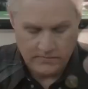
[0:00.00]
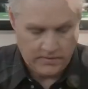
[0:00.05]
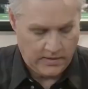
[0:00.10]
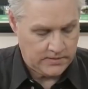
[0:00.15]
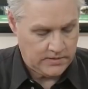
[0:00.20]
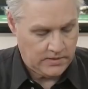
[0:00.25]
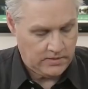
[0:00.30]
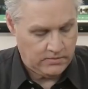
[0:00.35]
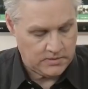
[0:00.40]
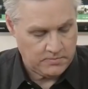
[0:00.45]

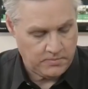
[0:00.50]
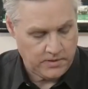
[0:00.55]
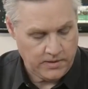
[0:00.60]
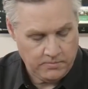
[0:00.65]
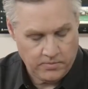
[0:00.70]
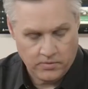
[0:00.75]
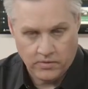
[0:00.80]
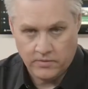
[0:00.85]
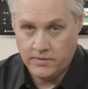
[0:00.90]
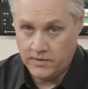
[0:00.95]
there's a USB
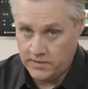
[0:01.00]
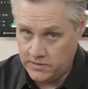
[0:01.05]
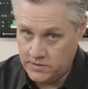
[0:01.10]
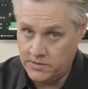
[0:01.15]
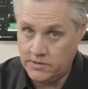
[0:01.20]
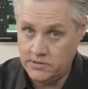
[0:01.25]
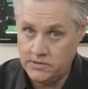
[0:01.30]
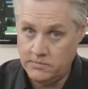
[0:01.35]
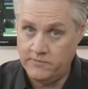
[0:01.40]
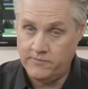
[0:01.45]
port that I
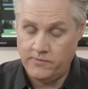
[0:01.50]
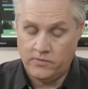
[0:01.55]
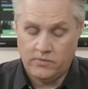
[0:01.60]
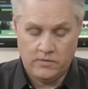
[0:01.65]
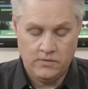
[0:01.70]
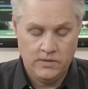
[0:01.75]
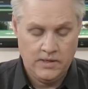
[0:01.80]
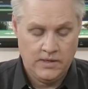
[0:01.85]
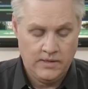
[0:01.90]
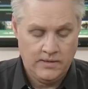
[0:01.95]
showed you
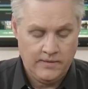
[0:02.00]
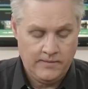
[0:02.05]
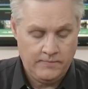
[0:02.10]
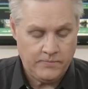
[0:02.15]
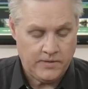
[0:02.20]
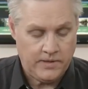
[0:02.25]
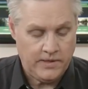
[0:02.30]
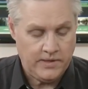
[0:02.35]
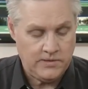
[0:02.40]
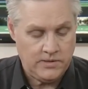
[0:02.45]
before,
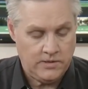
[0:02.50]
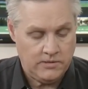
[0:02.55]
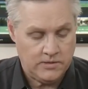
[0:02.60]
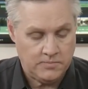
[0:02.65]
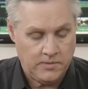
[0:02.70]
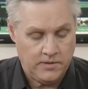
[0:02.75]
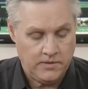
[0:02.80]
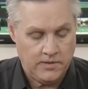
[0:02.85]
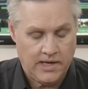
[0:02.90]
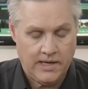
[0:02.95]
and there's the
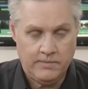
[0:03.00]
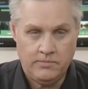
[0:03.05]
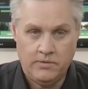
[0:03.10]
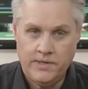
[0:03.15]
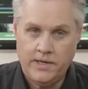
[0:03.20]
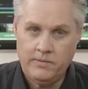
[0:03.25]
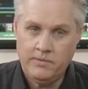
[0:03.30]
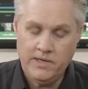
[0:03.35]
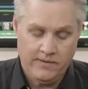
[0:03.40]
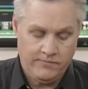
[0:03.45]
USB cable.
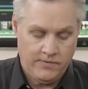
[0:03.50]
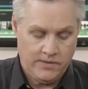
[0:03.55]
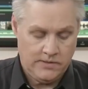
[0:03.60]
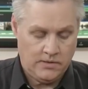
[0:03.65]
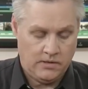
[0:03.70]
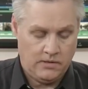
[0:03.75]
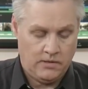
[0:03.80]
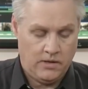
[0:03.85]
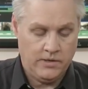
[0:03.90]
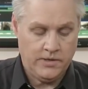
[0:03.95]
Now we have these
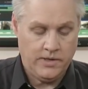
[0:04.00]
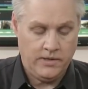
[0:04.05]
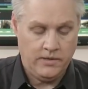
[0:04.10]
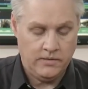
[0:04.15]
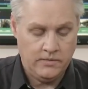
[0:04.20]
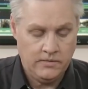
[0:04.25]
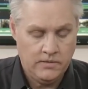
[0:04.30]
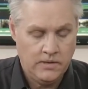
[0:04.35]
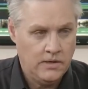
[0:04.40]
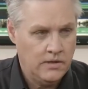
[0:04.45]
little
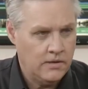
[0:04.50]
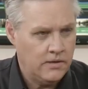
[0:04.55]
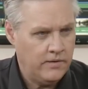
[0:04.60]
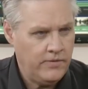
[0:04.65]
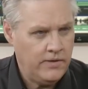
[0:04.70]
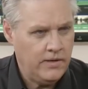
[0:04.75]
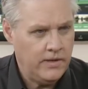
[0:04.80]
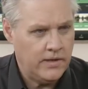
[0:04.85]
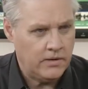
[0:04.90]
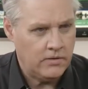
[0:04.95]
locking, maybe
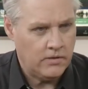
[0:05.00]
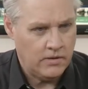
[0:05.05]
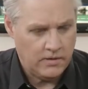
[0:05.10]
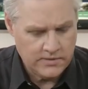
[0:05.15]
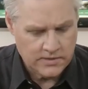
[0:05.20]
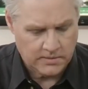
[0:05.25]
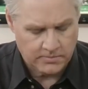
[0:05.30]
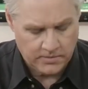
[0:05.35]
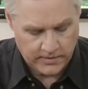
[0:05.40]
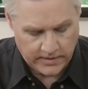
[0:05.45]
you can get a
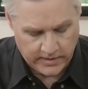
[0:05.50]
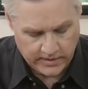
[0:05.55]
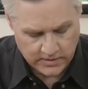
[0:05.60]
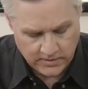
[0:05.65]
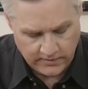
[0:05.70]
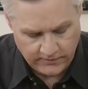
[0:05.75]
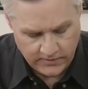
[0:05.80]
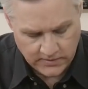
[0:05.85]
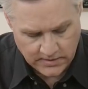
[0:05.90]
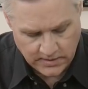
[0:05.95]
close-up of that
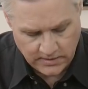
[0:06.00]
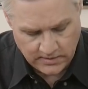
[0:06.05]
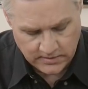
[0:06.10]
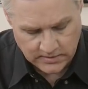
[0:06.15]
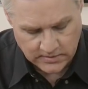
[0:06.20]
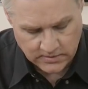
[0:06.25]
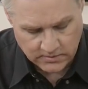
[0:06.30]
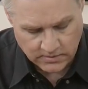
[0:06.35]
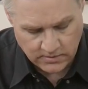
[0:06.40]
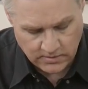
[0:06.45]
actually. If you see there's
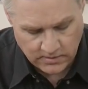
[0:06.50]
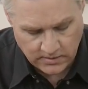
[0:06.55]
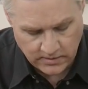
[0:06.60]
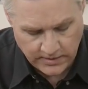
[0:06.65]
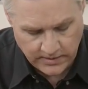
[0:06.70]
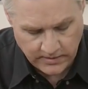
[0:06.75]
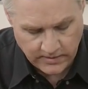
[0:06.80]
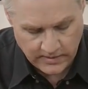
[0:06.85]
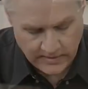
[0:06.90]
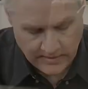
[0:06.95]
a screw hole
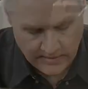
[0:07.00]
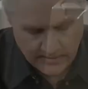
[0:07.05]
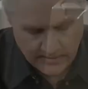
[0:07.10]
there,